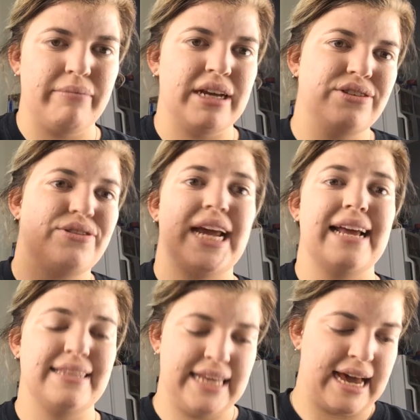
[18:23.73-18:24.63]
because you
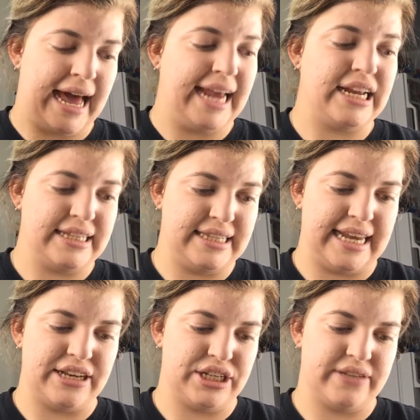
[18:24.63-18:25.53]
can't see it. I can
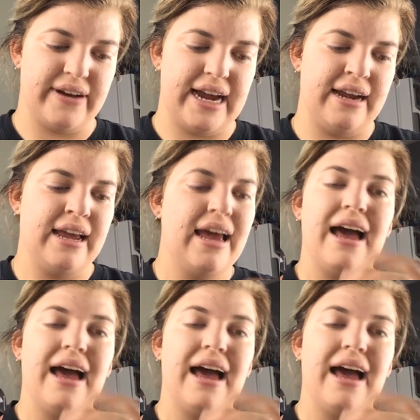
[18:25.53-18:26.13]
see it just fine.